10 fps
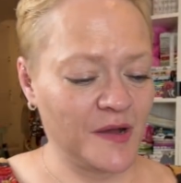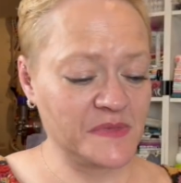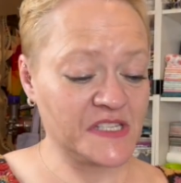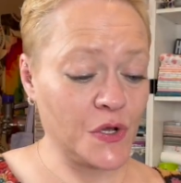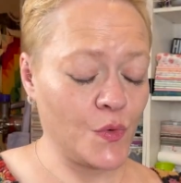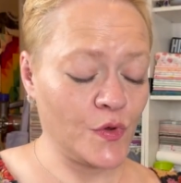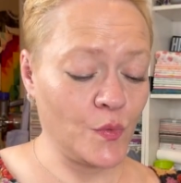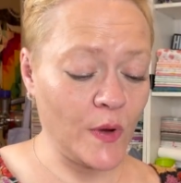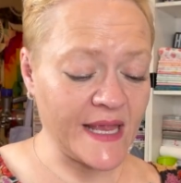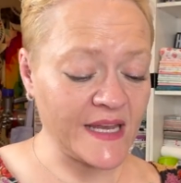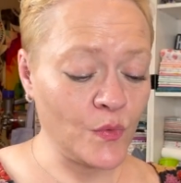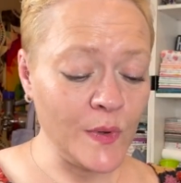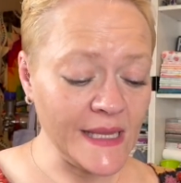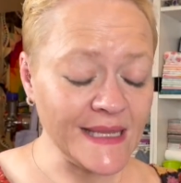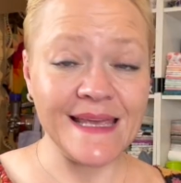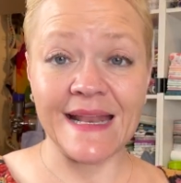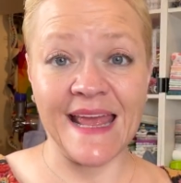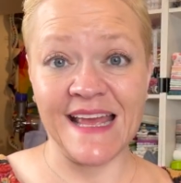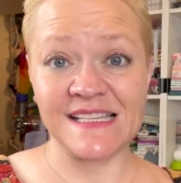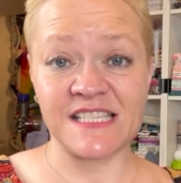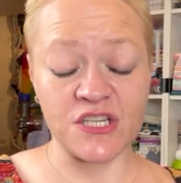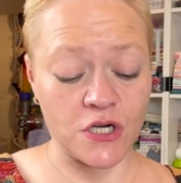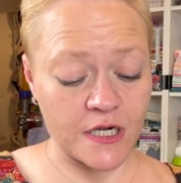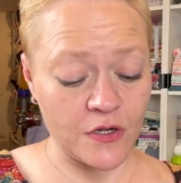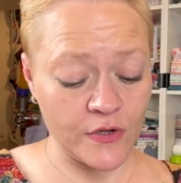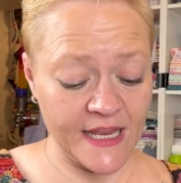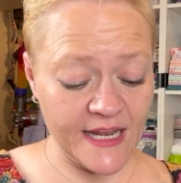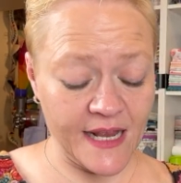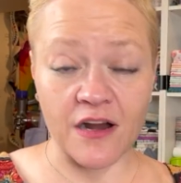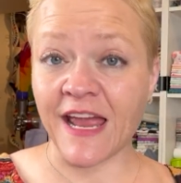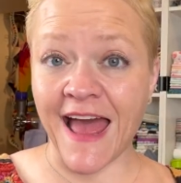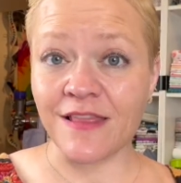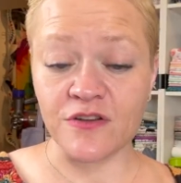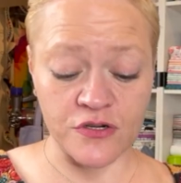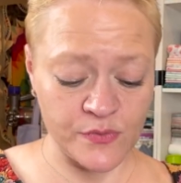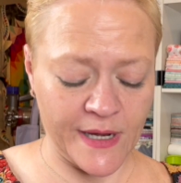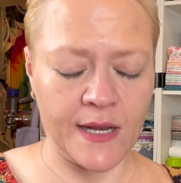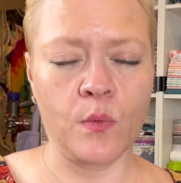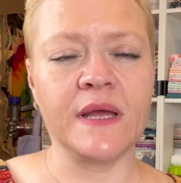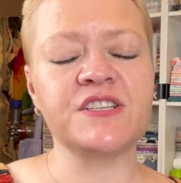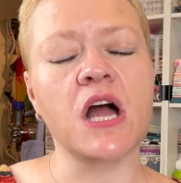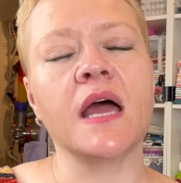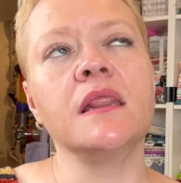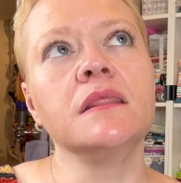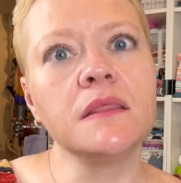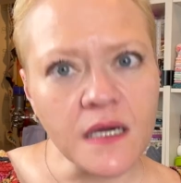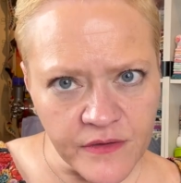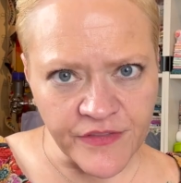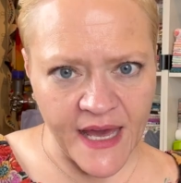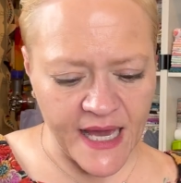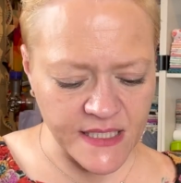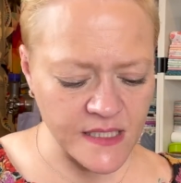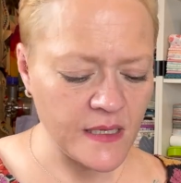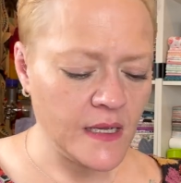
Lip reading: So we can really get a head start on getting our calendars ready, which I love that.